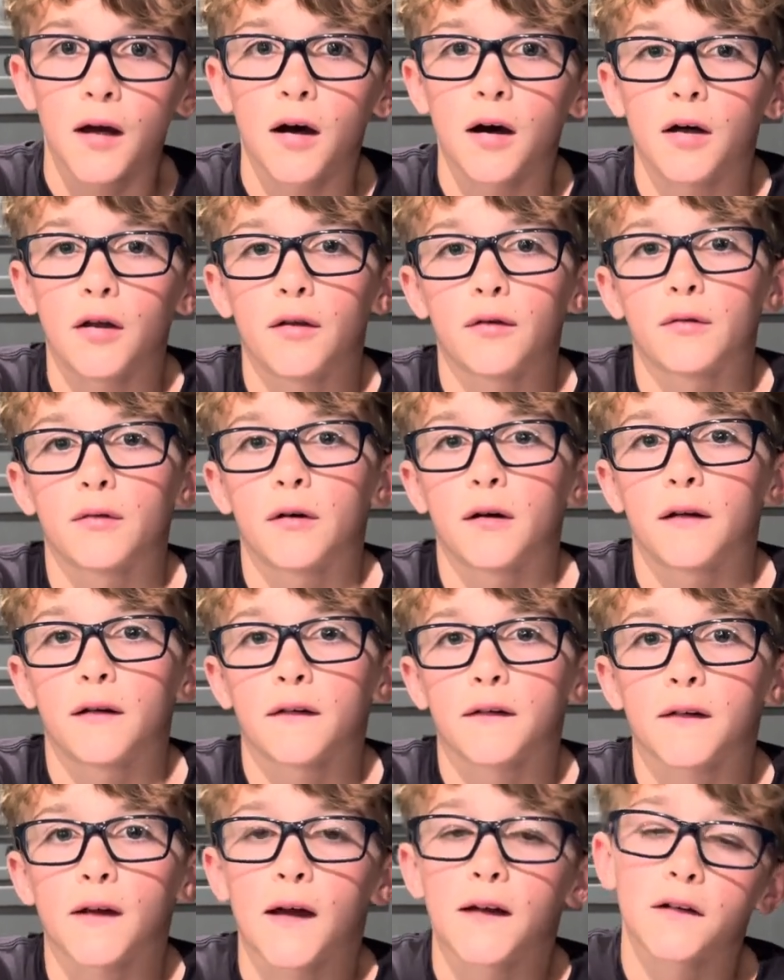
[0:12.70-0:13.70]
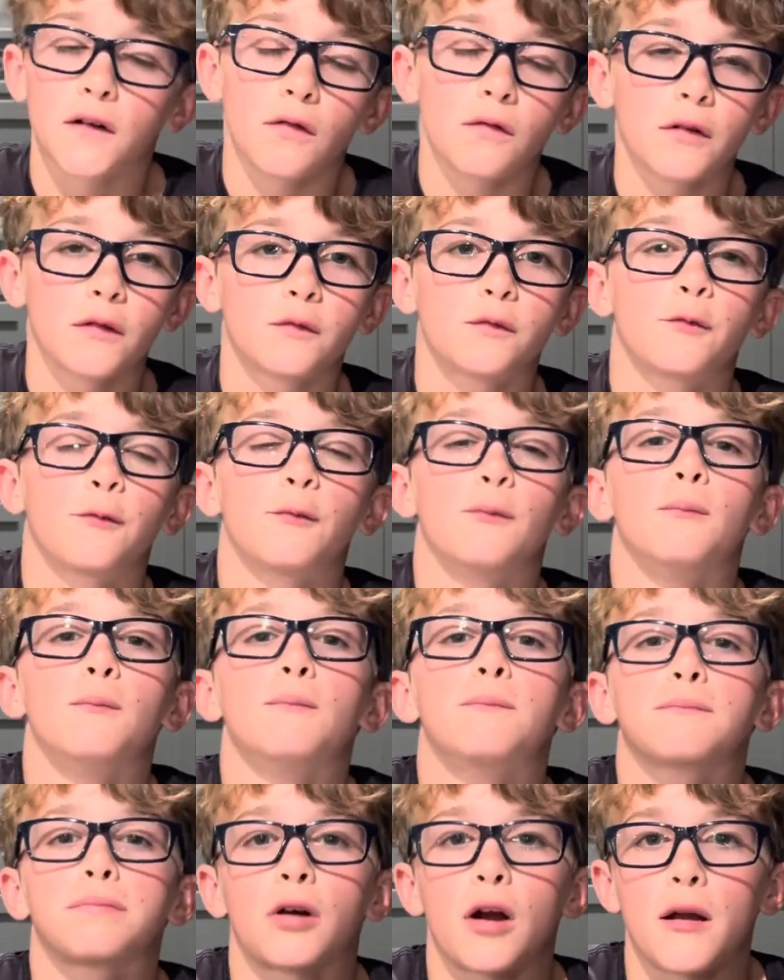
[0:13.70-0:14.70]
otherwise, I know we've
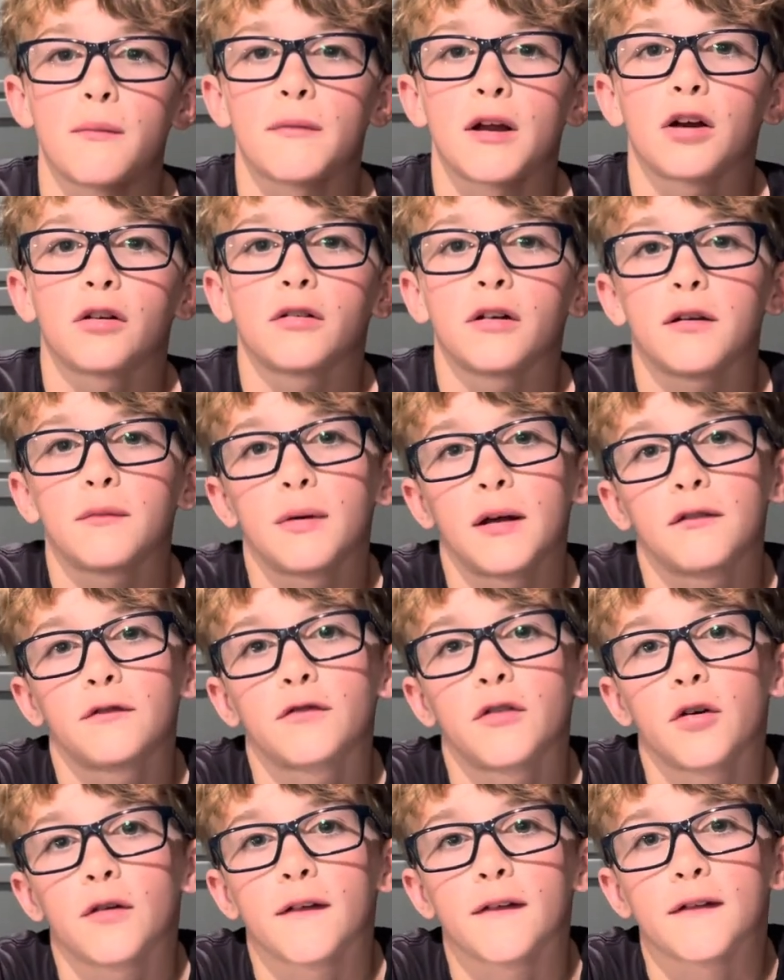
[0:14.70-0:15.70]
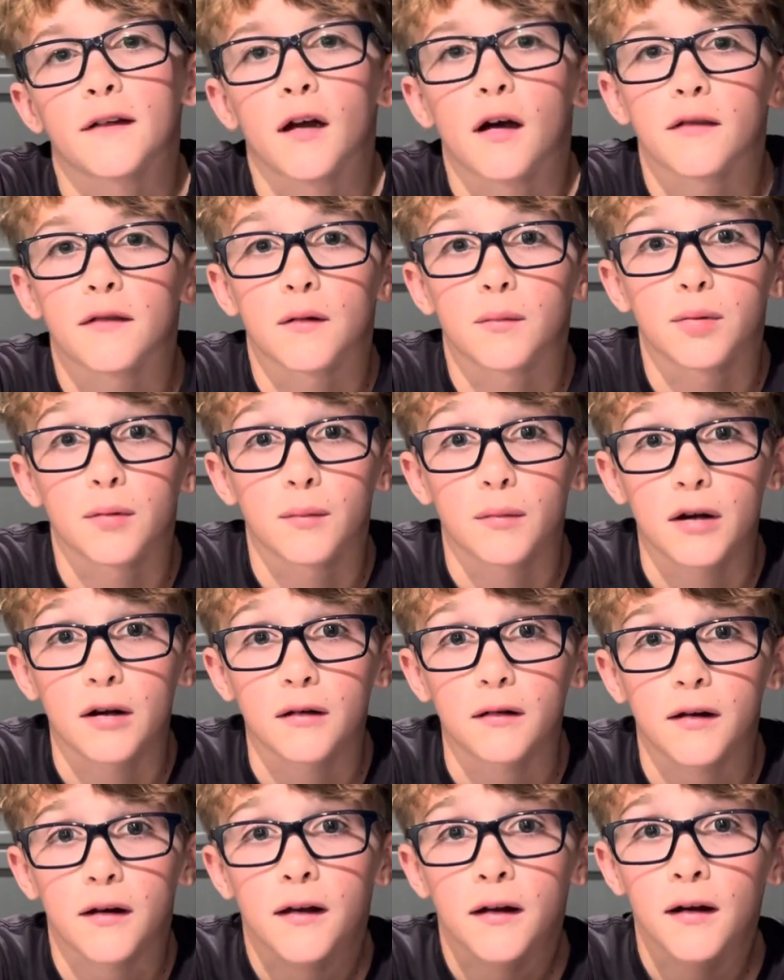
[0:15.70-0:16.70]
primarily been focusing on the Premier
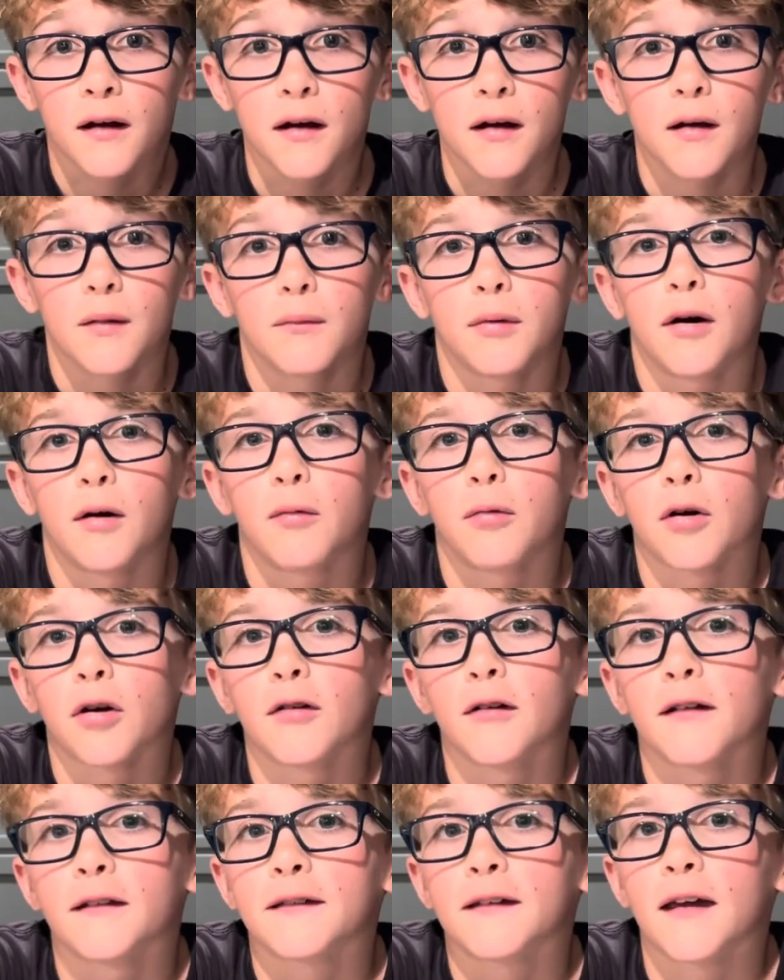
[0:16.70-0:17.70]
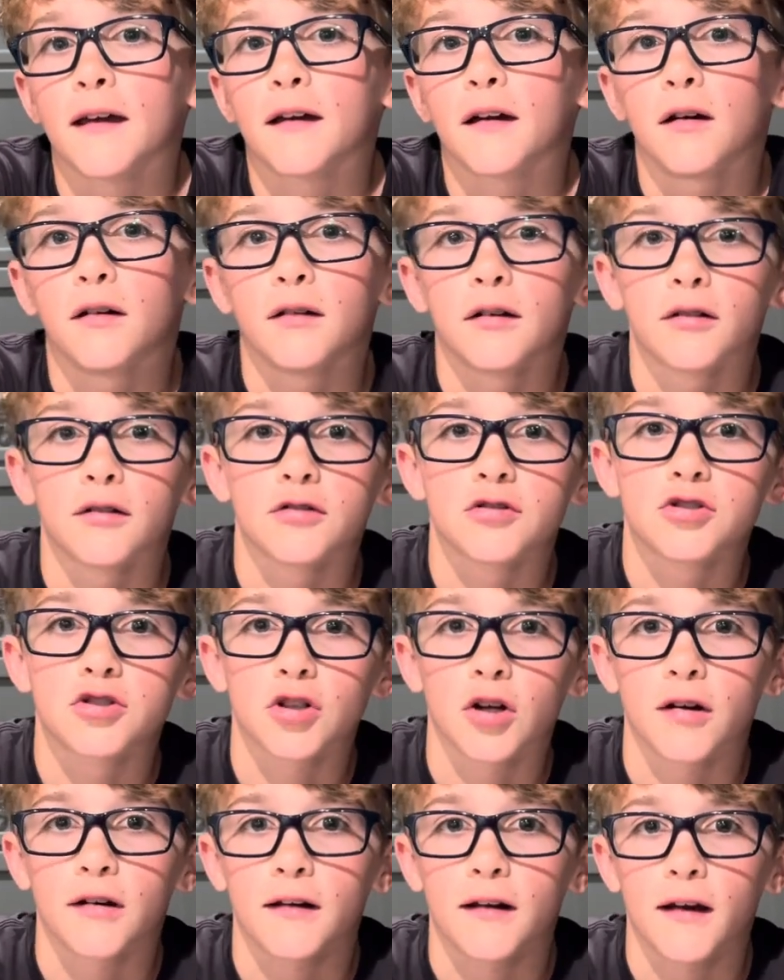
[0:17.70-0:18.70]
League, but we're going to take a little
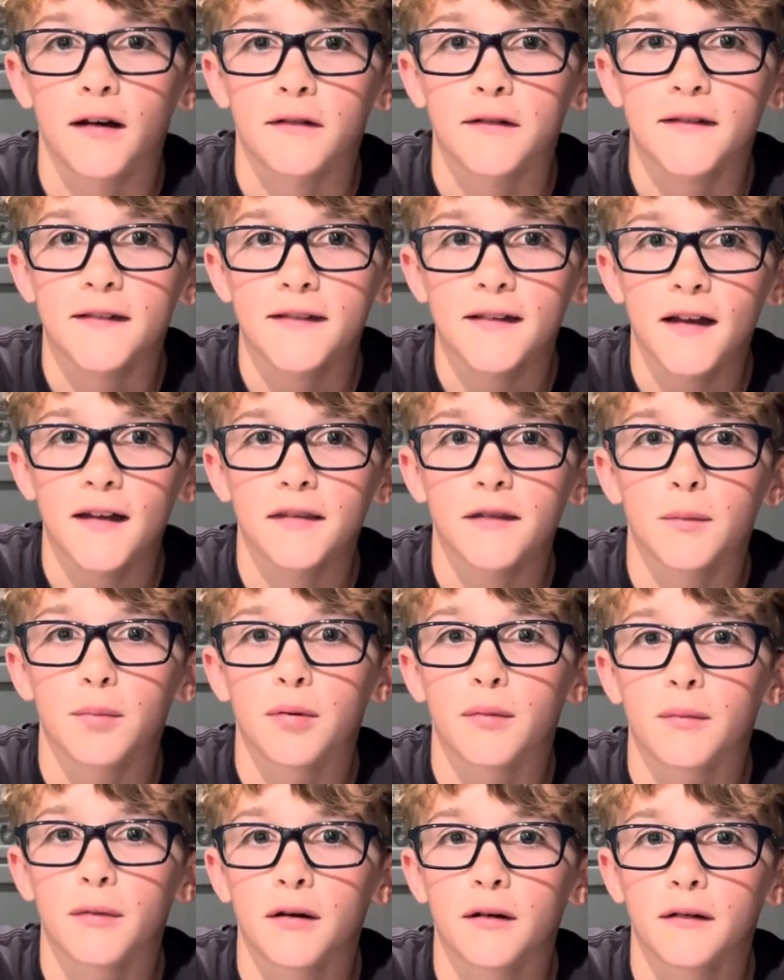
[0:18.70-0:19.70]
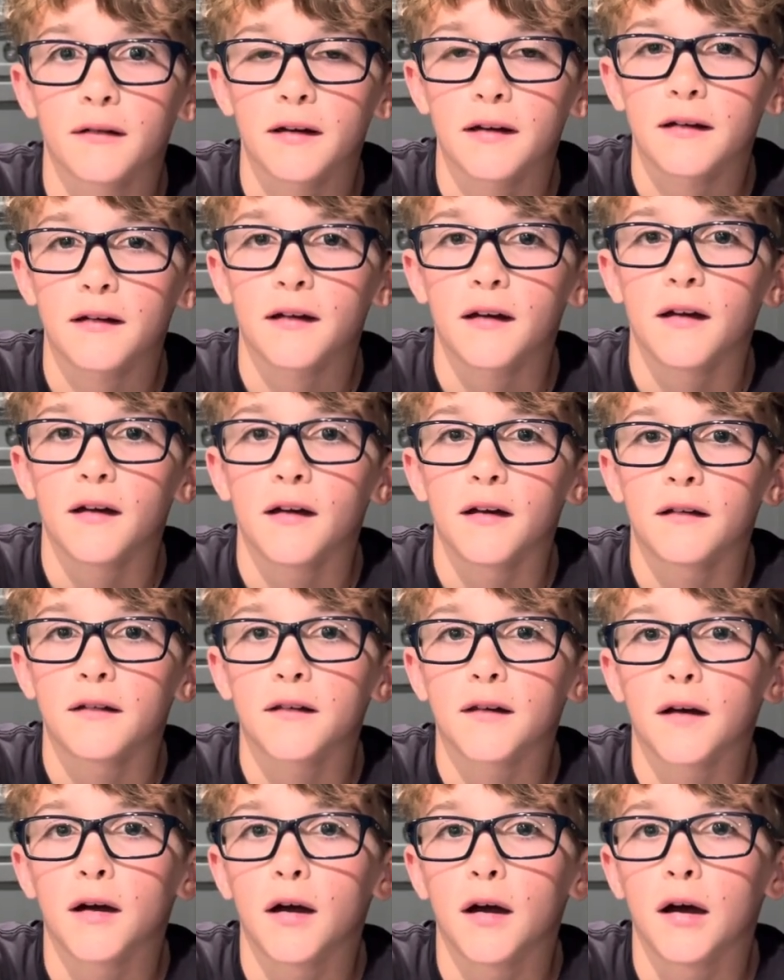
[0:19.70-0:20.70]
journey outside the Premier League
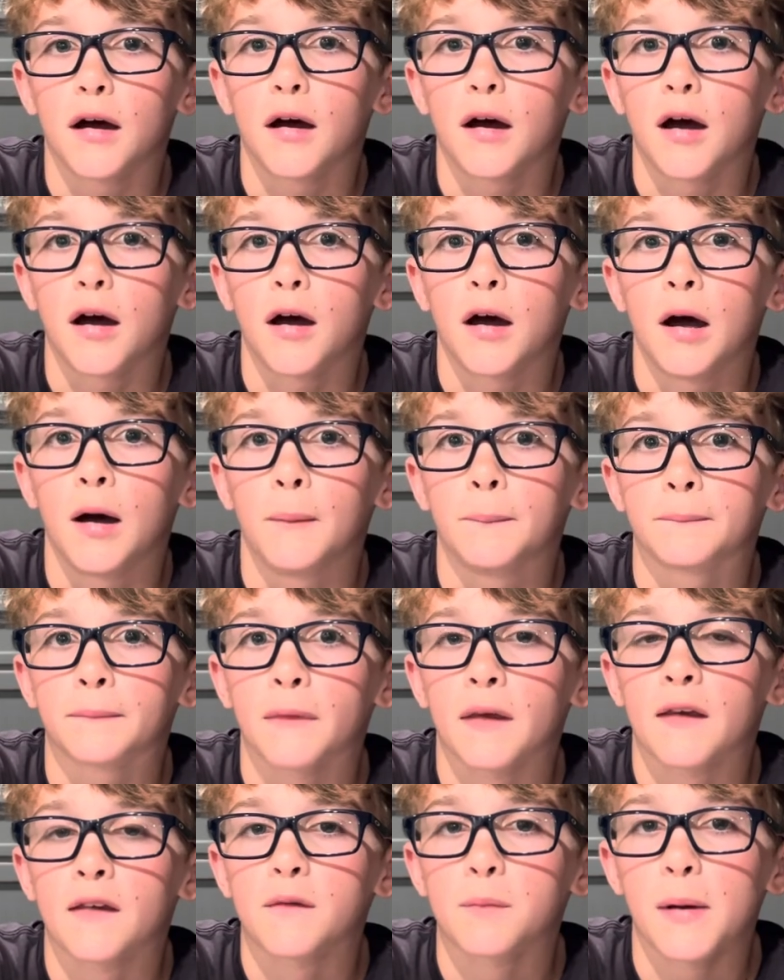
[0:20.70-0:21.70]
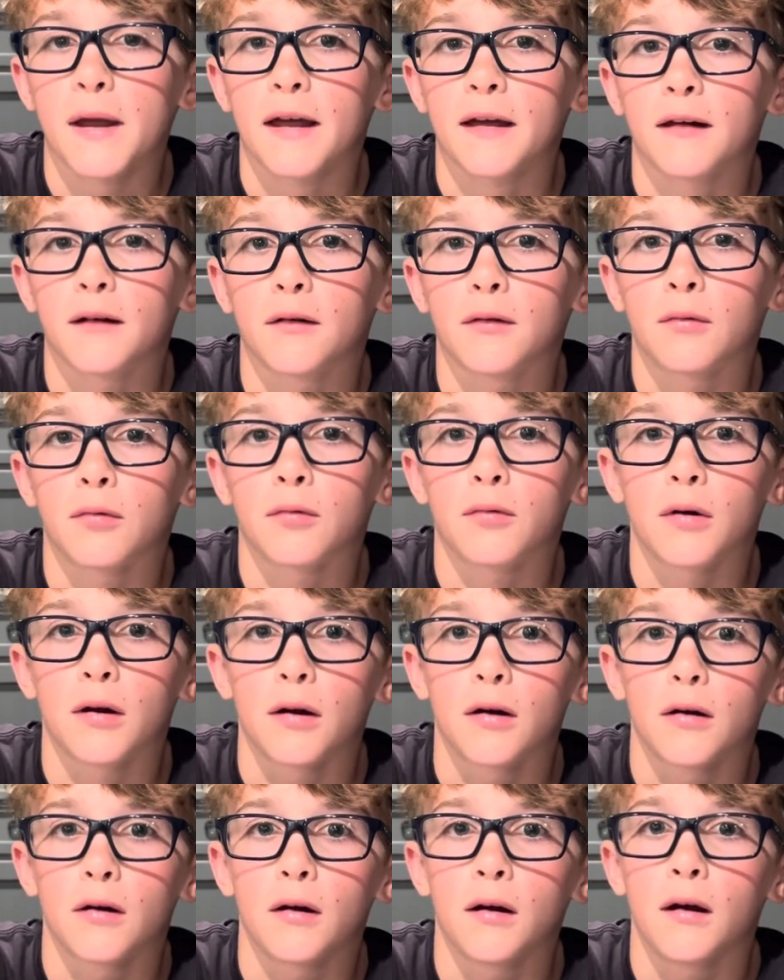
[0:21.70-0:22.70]
to Spain,
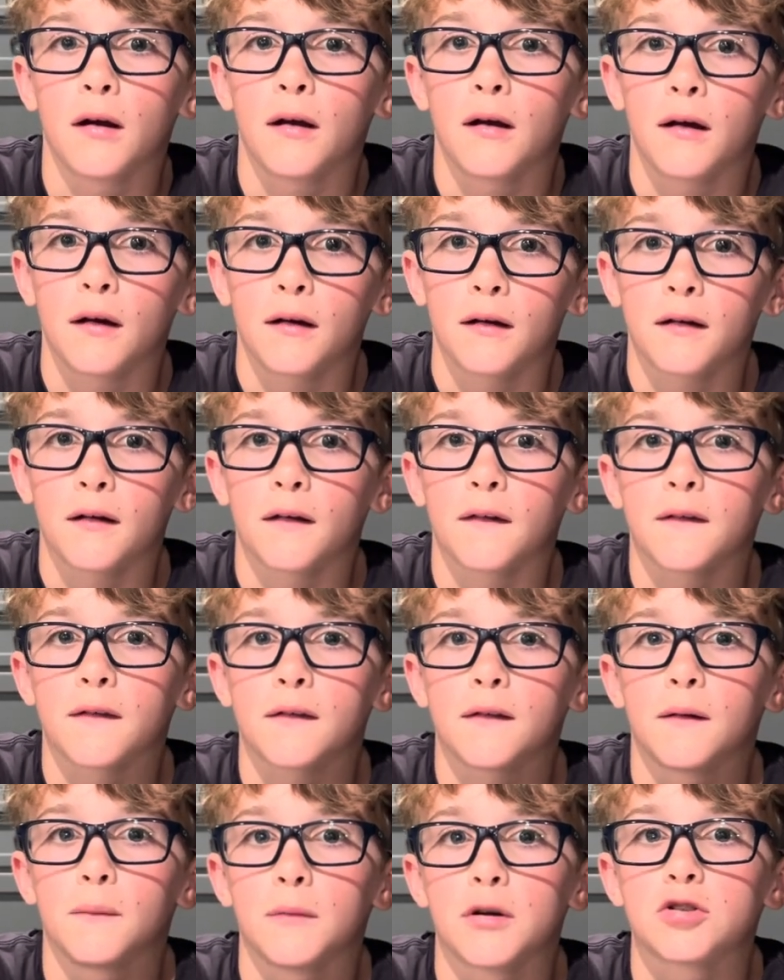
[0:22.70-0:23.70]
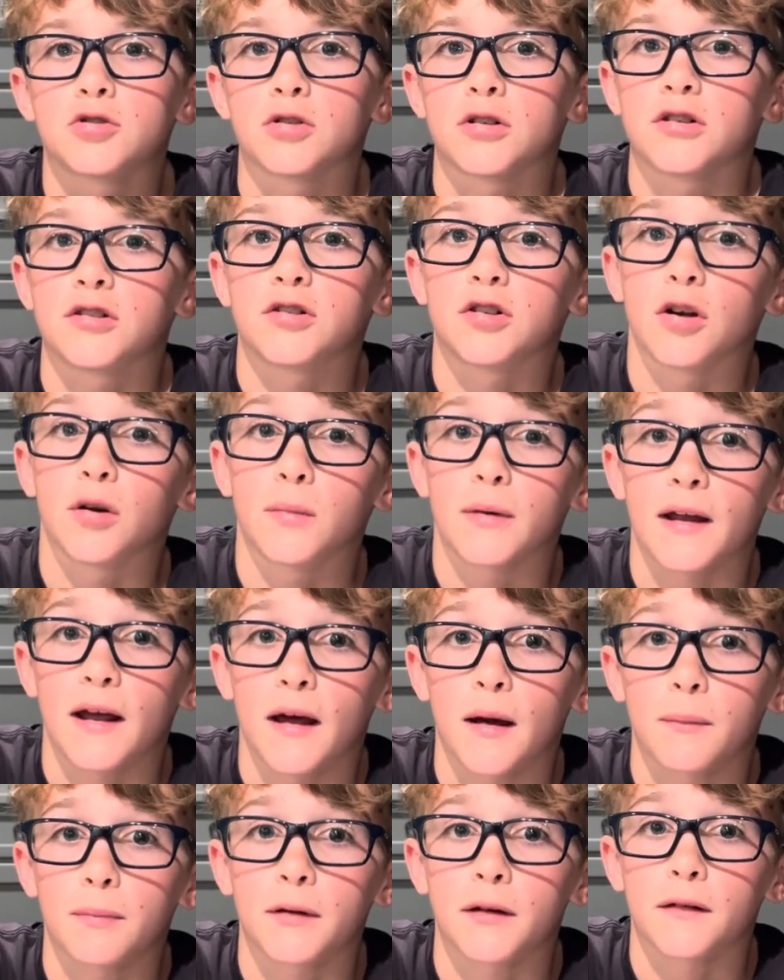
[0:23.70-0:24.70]
because the Madrid Derby
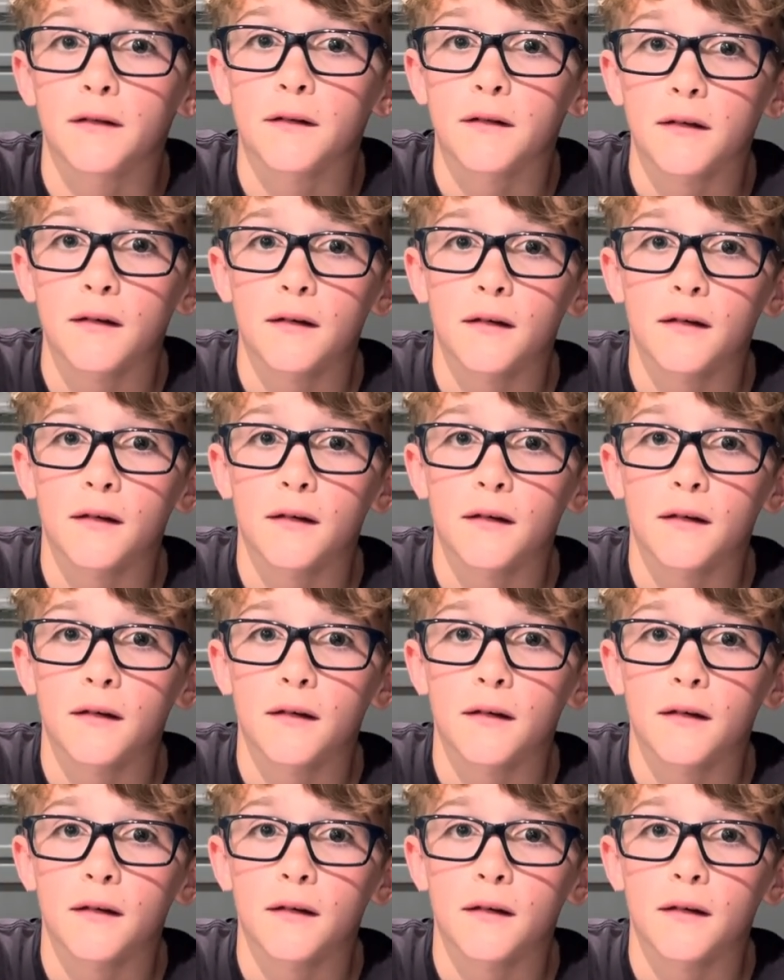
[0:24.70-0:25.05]
happened